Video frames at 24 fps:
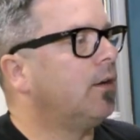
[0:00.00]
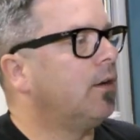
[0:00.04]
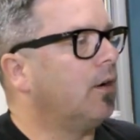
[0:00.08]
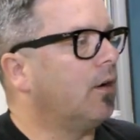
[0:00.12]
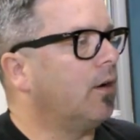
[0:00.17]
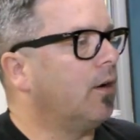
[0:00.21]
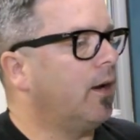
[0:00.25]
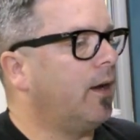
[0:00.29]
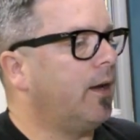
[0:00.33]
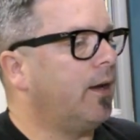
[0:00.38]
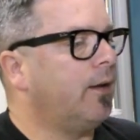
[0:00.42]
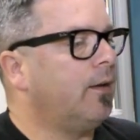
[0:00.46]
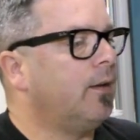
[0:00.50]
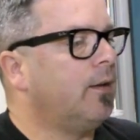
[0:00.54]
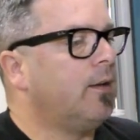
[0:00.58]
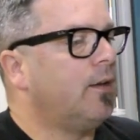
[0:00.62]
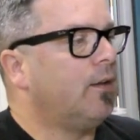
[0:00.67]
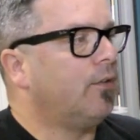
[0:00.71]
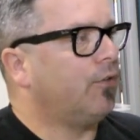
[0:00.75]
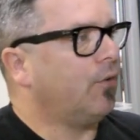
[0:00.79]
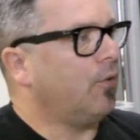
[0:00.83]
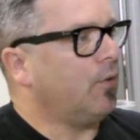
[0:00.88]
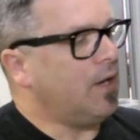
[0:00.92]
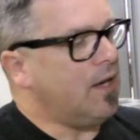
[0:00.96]
all right?
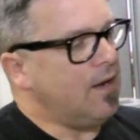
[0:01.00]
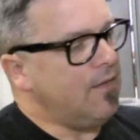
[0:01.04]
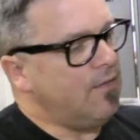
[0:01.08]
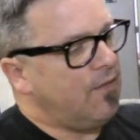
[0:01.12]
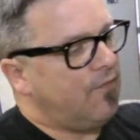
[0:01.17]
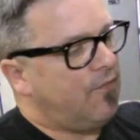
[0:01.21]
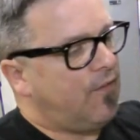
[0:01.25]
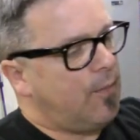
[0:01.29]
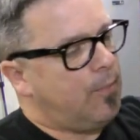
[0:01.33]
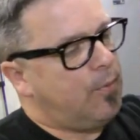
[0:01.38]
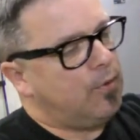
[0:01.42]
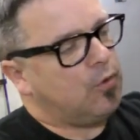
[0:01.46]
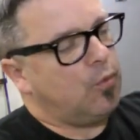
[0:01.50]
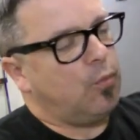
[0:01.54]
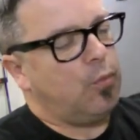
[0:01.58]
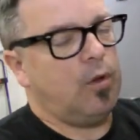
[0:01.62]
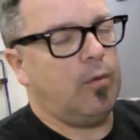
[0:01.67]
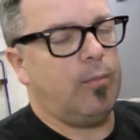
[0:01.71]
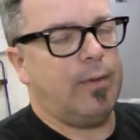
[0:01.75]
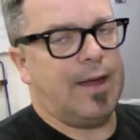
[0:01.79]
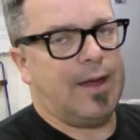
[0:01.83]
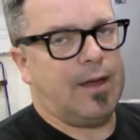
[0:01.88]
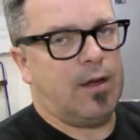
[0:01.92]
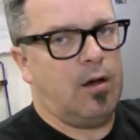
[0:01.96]
So even if I put the
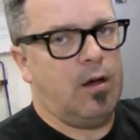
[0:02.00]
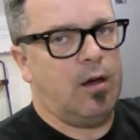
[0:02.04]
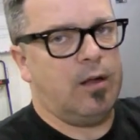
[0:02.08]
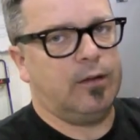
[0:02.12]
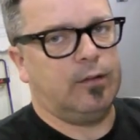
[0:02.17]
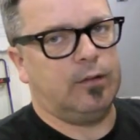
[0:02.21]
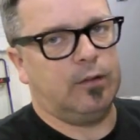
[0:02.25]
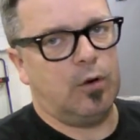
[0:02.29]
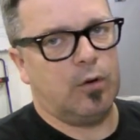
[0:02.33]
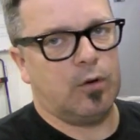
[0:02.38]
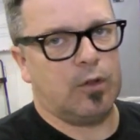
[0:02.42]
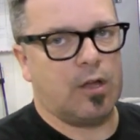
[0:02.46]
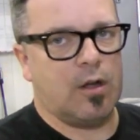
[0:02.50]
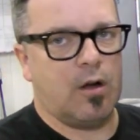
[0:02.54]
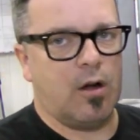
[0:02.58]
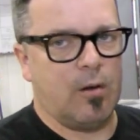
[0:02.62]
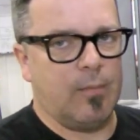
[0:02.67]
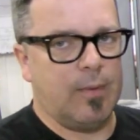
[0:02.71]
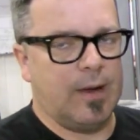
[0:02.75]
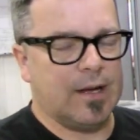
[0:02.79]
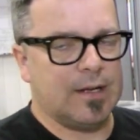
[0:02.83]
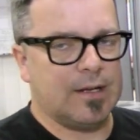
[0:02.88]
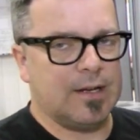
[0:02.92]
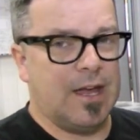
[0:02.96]
wheel back on and lower the
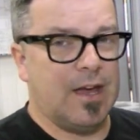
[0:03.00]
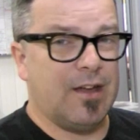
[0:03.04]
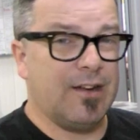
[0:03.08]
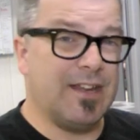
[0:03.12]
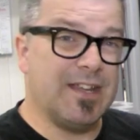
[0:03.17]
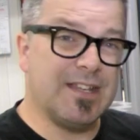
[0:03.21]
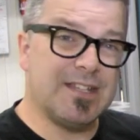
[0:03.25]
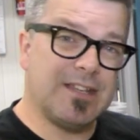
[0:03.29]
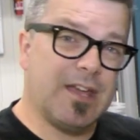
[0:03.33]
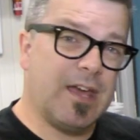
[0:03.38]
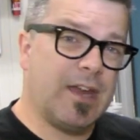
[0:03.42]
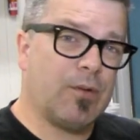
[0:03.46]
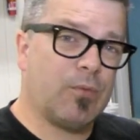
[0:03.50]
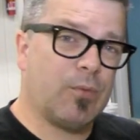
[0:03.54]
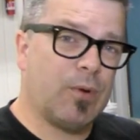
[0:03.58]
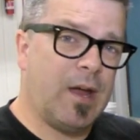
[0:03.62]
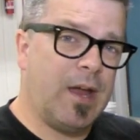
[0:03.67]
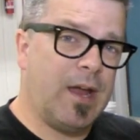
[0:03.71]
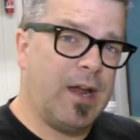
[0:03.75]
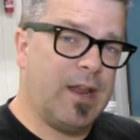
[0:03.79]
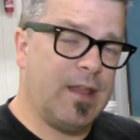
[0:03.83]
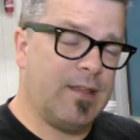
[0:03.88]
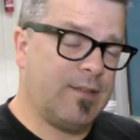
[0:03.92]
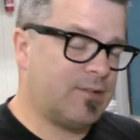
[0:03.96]
car back down, it's not a
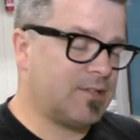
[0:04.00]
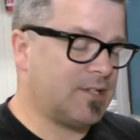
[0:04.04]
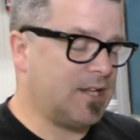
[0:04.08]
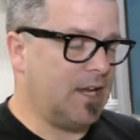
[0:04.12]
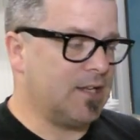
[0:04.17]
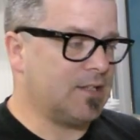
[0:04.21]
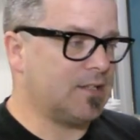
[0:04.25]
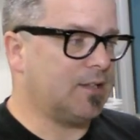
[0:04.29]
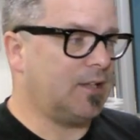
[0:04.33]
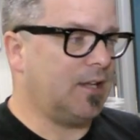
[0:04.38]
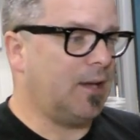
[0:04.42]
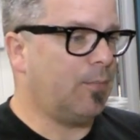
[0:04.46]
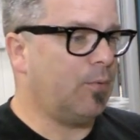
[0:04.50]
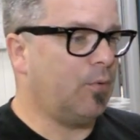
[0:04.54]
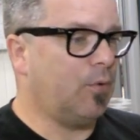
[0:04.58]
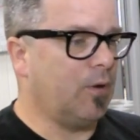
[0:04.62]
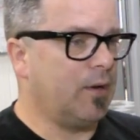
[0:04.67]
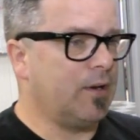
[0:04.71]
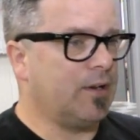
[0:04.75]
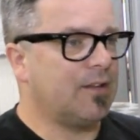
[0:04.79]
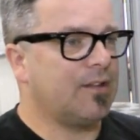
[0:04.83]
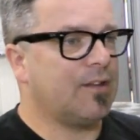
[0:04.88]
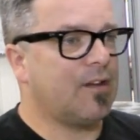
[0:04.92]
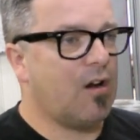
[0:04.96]
ride stance at that
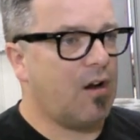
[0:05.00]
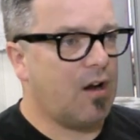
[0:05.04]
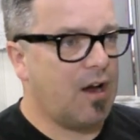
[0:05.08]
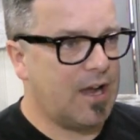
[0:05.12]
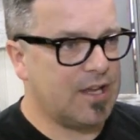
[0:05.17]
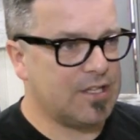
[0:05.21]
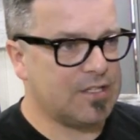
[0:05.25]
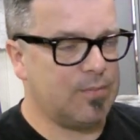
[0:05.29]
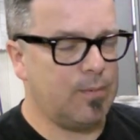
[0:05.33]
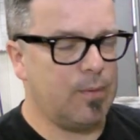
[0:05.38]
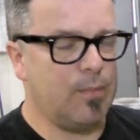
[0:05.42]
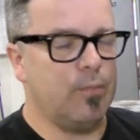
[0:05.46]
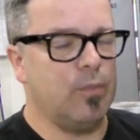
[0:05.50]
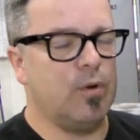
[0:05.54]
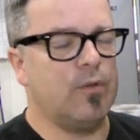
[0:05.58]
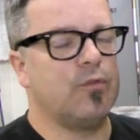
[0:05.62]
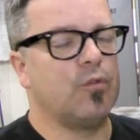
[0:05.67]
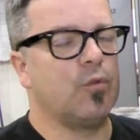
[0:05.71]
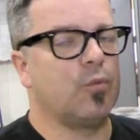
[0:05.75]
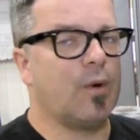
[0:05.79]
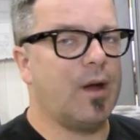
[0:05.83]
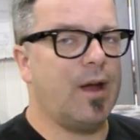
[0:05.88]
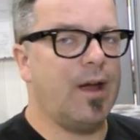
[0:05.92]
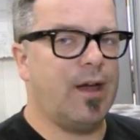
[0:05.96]
point. The car has to be
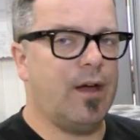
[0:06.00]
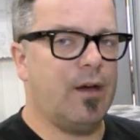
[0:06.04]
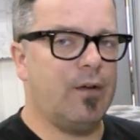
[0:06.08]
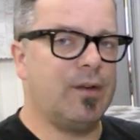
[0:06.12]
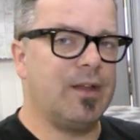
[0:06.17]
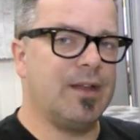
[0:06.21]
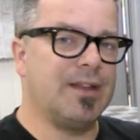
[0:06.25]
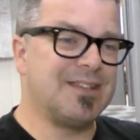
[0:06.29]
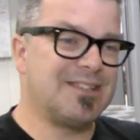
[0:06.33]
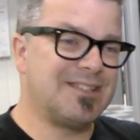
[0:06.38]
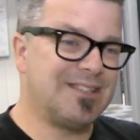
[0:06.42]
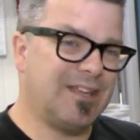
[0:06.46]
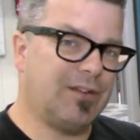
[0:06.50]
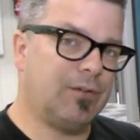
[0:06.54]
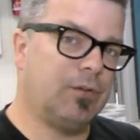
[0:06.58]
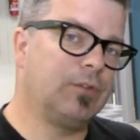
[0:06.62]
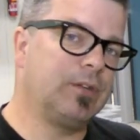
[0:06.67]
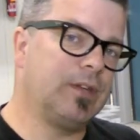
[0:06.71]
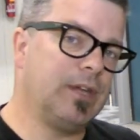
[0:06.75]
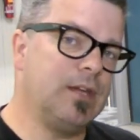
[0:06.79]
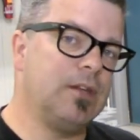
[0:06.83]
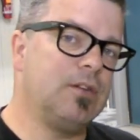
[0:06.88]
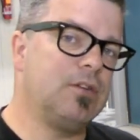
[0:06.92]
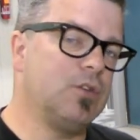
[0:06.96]
moved around and
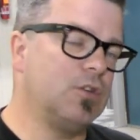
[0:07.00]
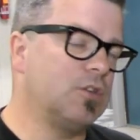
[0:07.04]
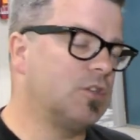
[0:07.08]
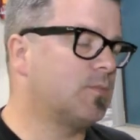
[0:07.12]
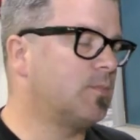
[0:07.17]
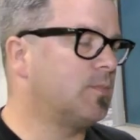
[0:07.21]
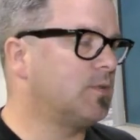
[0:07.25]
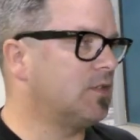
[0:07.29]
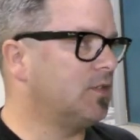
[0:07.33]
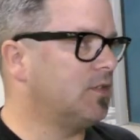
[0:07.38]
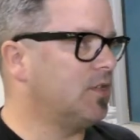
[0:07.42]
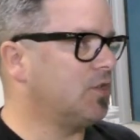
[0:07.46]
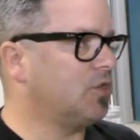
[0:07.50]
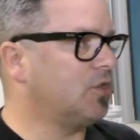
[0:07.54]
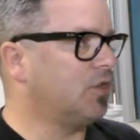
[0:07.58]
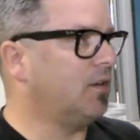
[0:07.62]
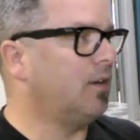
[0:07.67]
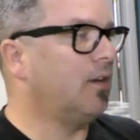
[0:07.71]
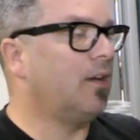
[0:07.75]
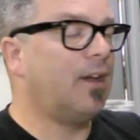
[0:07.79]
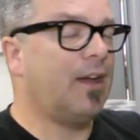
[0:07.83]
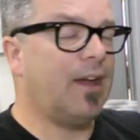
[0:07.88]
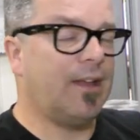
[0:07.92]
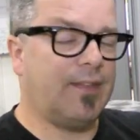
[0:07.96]
settled into its
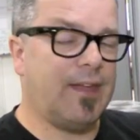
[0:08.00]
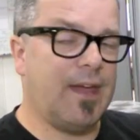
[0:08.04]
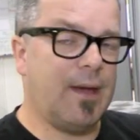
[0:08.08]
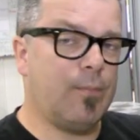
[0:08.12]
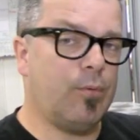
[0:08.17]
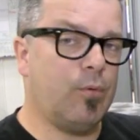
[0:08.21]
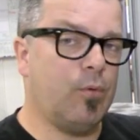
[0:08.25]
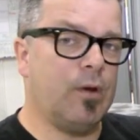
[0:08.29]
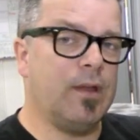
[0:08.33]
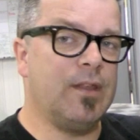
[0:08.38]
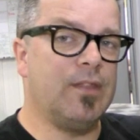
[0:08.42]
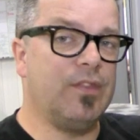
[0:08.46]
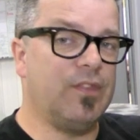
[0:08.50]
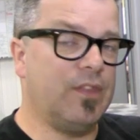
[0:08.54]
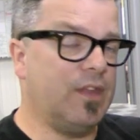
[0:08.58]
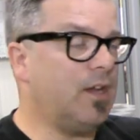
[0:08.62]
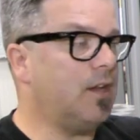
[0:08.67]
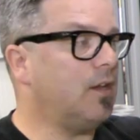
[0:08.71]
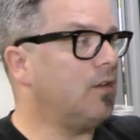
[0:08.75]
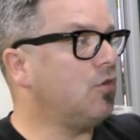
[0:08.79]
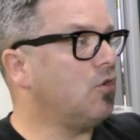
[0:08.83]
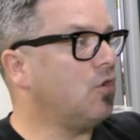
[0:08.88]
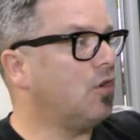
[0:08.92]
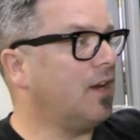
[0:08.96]
position. At that point,
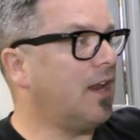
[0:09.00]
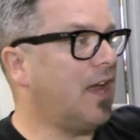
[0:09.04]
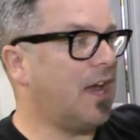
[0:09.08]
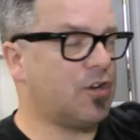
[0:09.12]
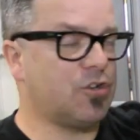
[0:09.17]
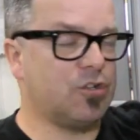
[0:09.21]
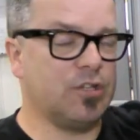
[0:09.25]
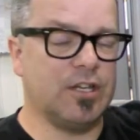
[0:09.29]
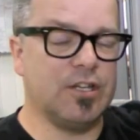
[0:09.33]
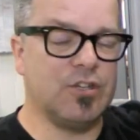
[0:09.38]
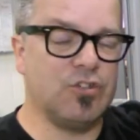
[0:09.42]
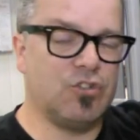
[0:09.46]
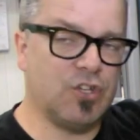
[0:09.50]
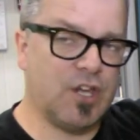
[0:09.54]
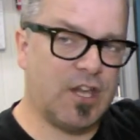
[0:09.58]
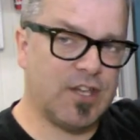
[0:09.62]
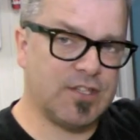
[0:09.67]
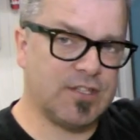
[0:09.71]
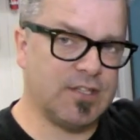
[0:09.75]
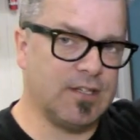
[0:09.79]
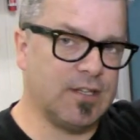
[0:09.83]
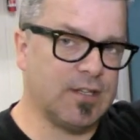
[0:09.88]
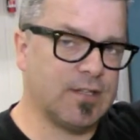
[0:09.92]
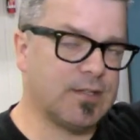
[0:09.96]
then you can actually
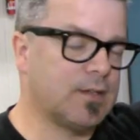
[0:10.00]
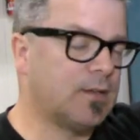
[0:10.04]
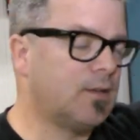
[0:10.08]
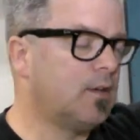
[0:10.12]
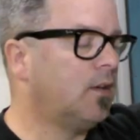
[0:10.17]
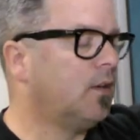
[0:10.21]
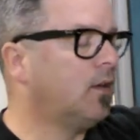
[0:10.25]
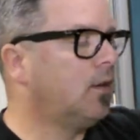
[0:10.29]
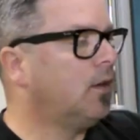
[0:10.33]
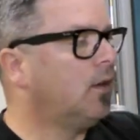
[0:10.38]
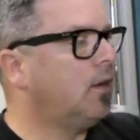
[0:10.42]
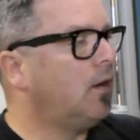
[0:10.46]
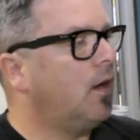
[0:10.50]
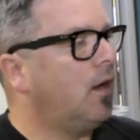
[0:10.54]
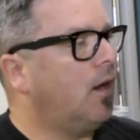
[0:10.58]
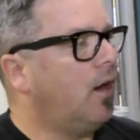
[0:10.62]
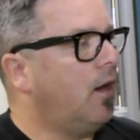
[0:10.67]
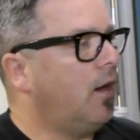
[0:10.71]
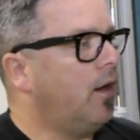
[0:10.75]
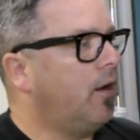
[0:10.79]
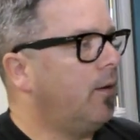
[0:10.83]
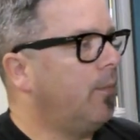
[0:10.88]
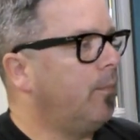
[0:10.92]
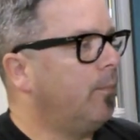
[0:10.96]
adjust this.
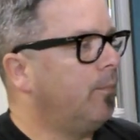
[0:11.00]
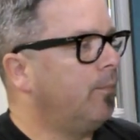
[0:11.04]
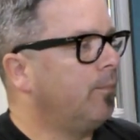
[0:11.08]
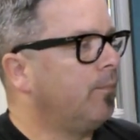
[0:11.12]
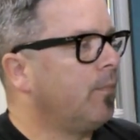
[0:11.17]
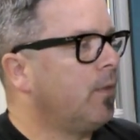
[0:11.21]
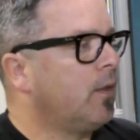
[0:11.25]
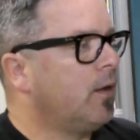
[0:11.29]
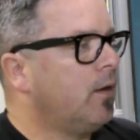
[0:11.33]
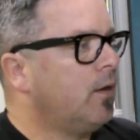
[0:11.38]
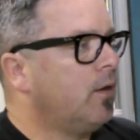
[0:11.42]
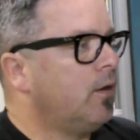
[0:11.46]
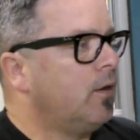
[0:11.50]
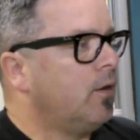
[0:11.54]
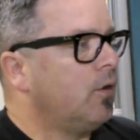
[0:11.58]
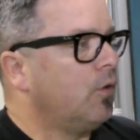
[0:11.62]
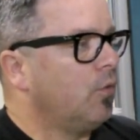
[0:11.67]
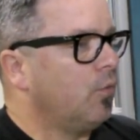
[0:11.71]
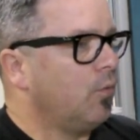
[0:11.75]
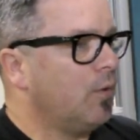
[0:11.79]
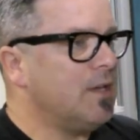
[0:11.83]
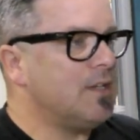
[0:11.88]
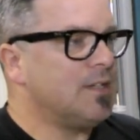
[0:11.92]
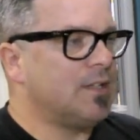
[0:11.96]
Um,
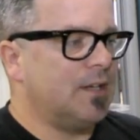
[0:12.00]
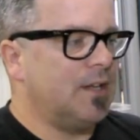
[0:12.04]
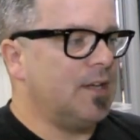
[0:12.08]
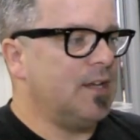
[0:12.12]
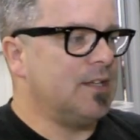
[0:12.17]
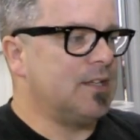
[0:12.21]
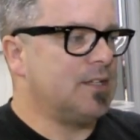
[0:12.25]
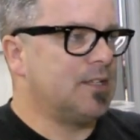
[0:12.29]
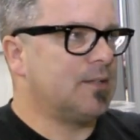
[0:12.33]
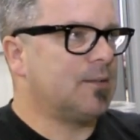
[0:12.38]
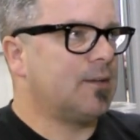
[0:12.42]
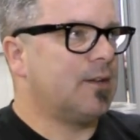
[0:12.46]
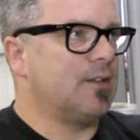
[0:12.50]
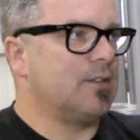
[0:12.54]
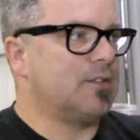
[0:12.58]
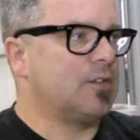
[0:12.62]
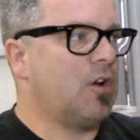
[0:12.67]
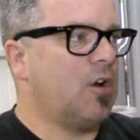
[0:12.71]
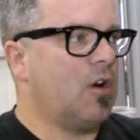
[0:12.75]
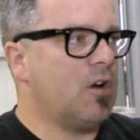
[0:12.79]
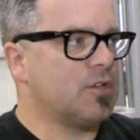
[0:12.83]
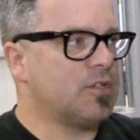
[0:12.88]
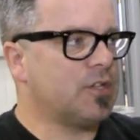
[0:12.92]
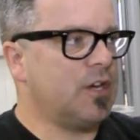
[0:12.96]
reason is is because
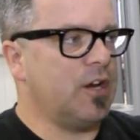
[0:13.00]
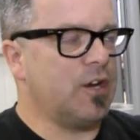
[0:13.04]
the car's